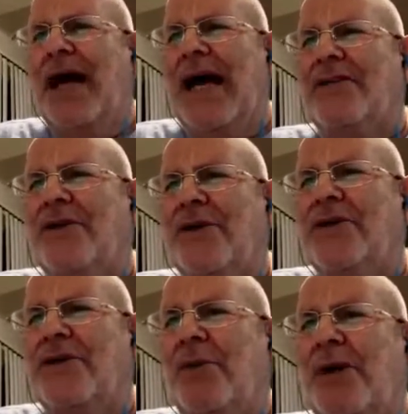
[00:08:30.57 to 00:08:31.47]
asks
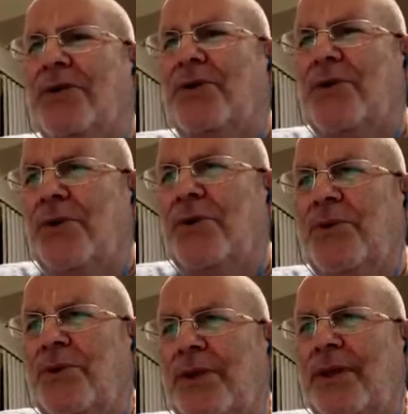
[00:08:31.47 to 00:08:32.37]
Krishna what to do.
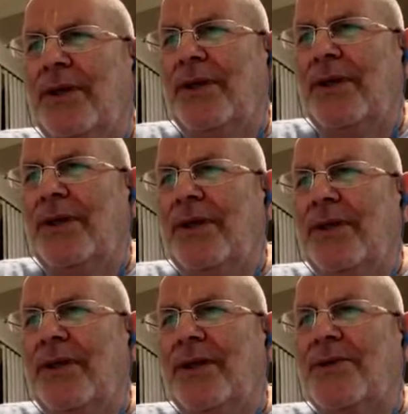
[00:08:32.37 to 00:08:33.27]

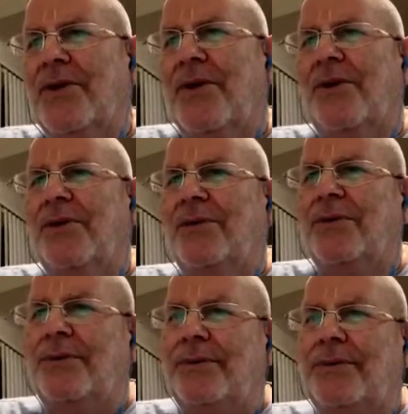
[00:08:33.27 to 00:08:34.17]

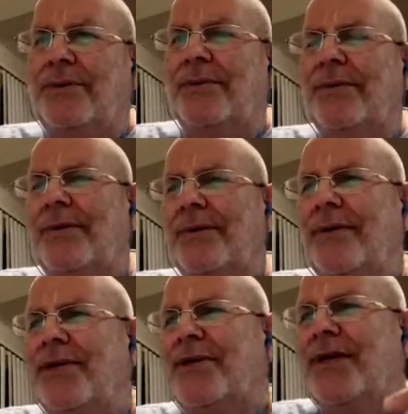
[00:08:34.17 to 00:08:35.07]
So
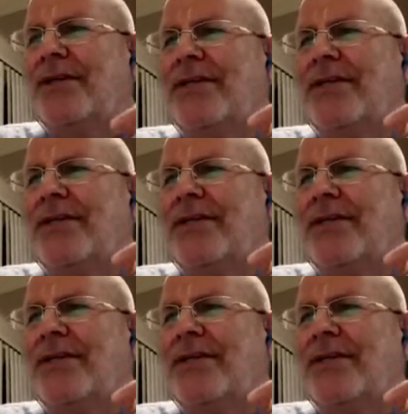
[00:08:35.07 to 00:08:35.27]
Krishna